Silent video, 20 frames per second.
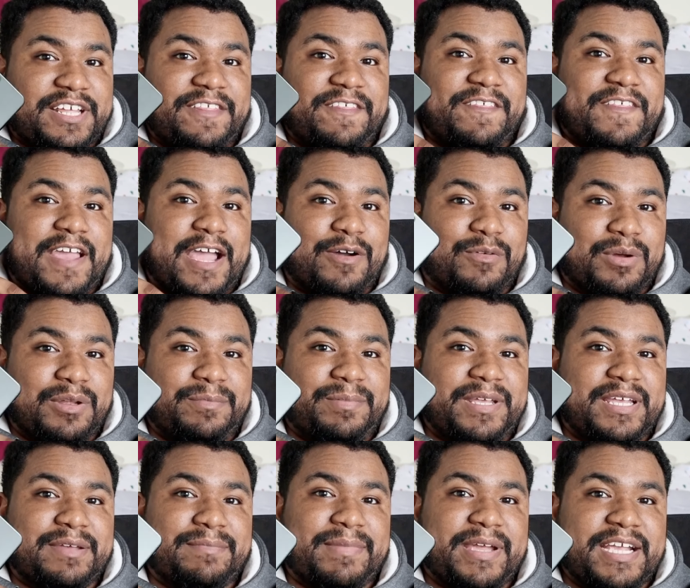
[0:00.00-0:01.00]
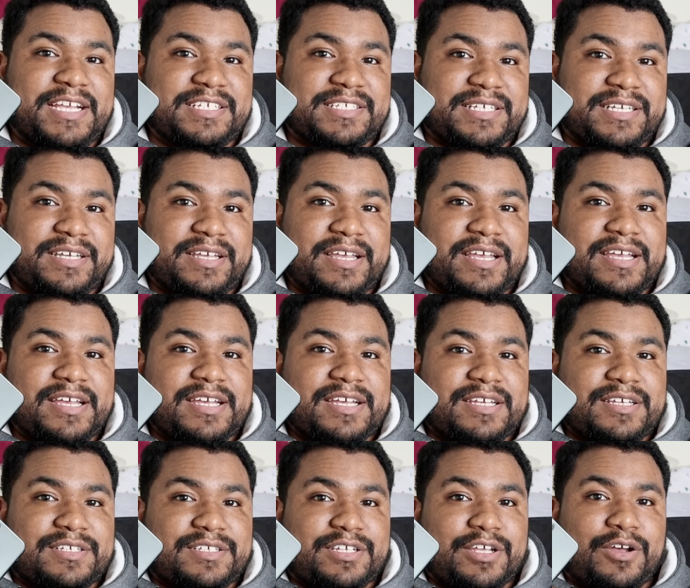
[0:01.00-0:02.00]
That would be amazing.
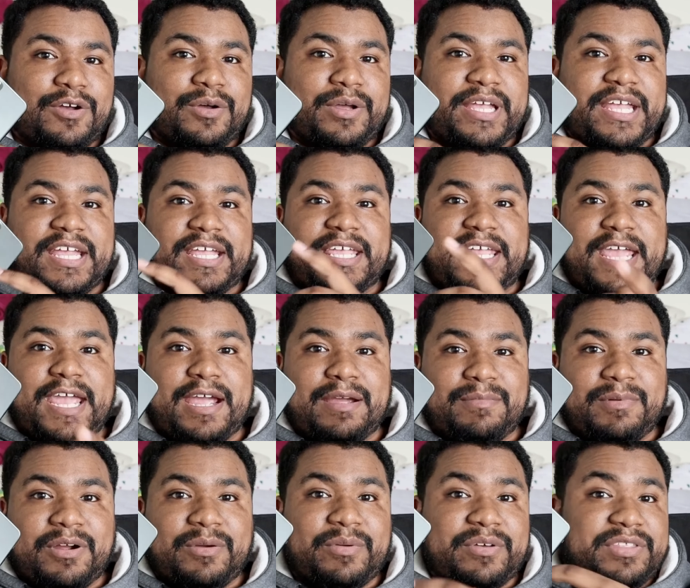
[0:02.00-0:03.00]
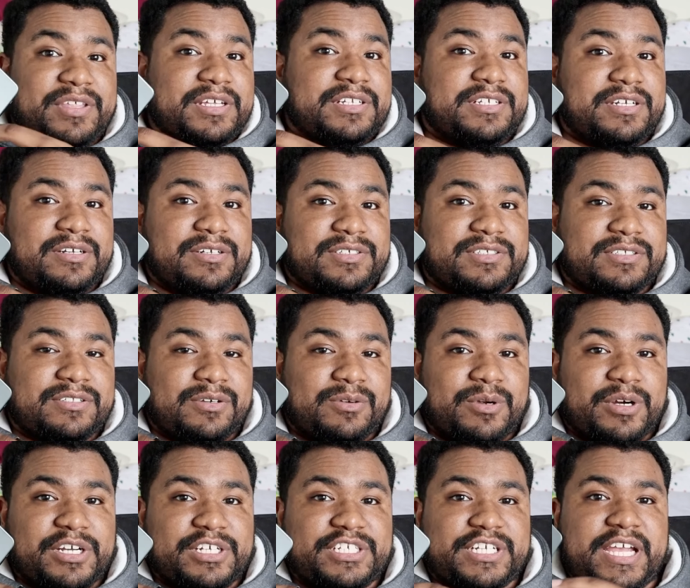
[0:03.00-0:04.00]
So a camera with internal
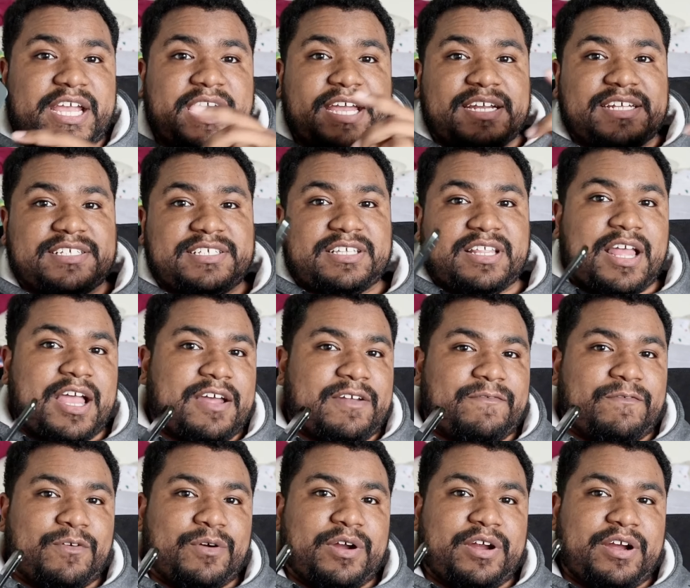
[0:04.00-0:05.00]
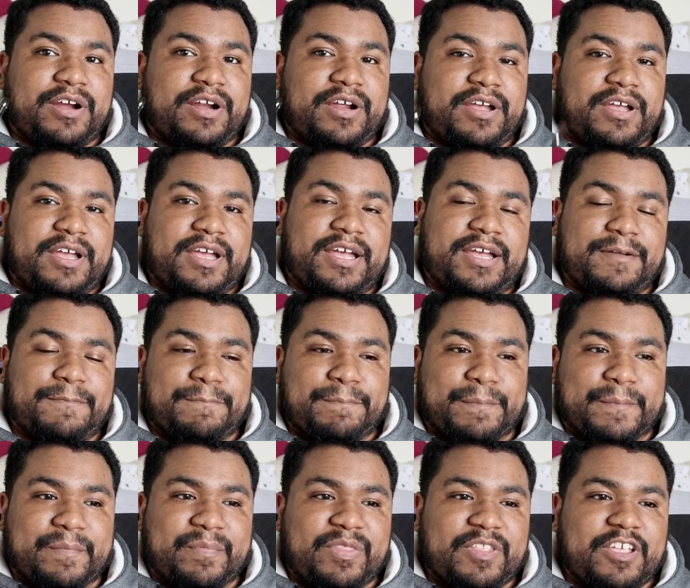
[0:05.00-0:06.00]
storage and a slot for um,
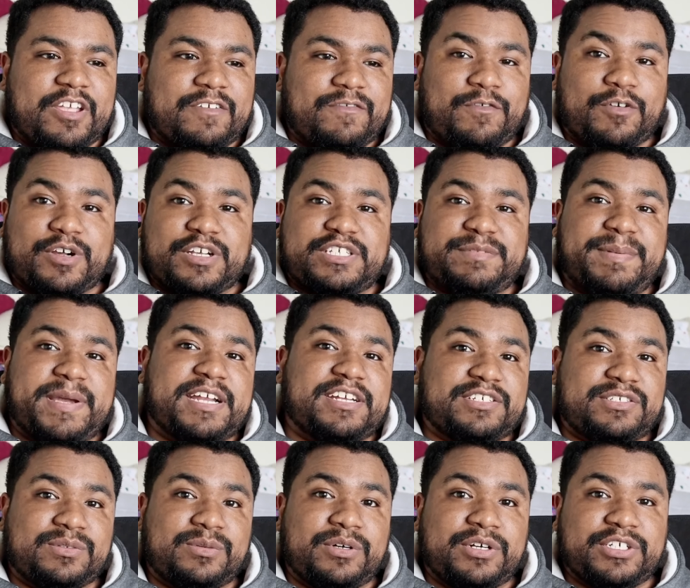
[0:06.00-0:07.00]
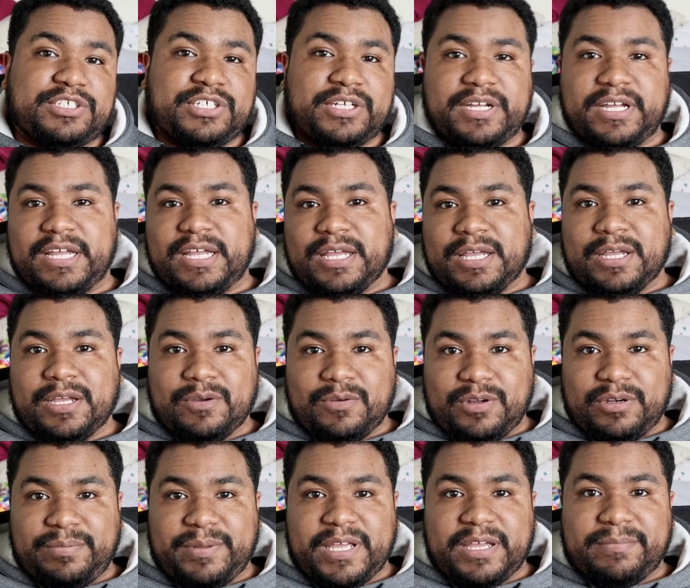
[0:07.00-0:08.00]
for expanded storage
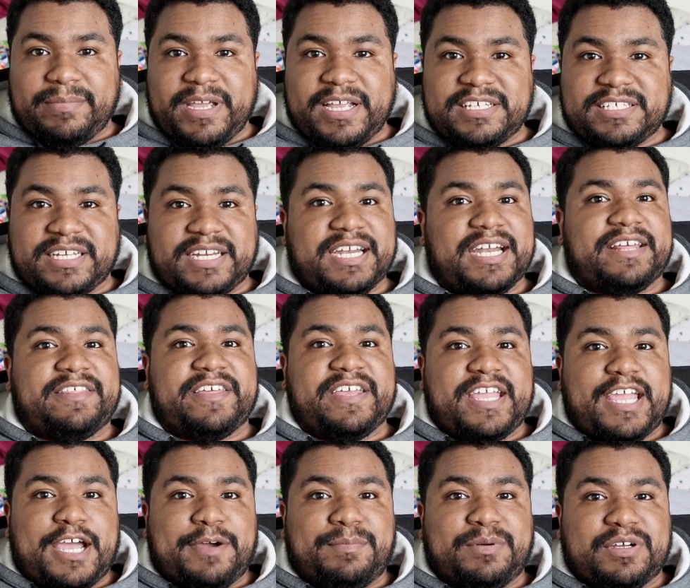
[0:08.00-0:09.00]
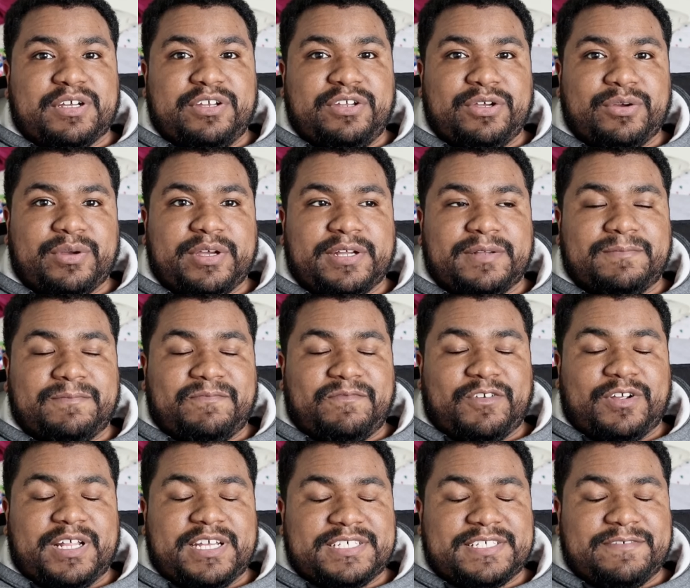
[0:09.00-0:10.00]
would be amazing. I think Apple could do it
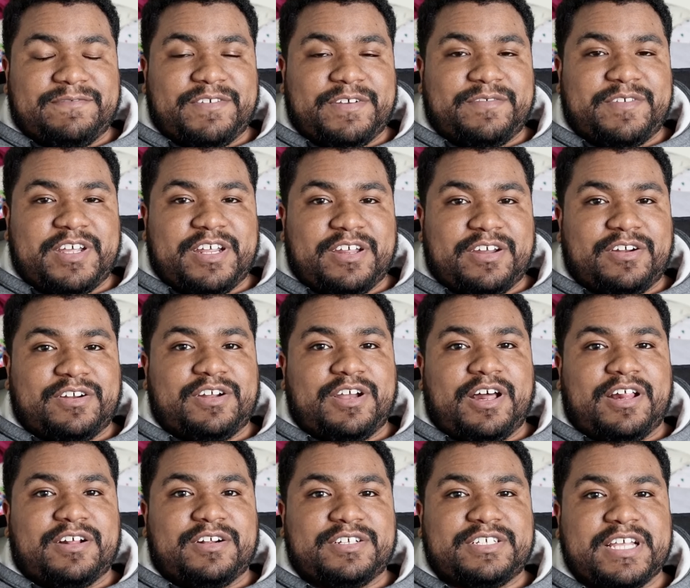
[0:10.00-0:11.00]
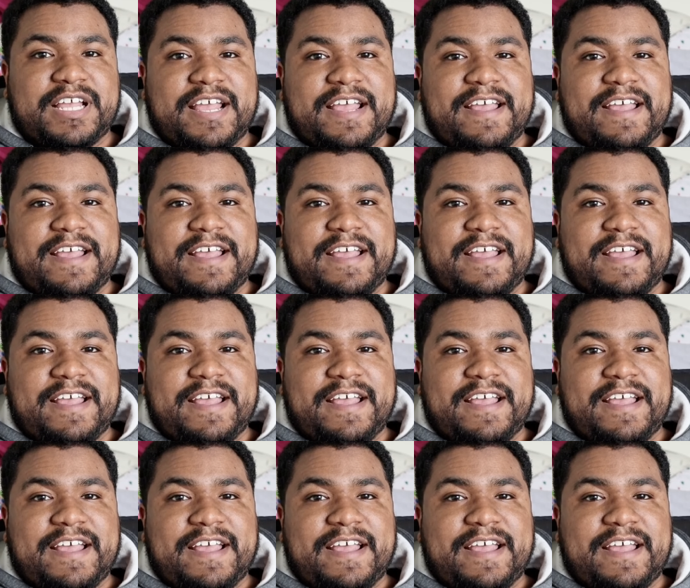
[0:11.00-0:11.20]
for less than fifteen hundred dollars.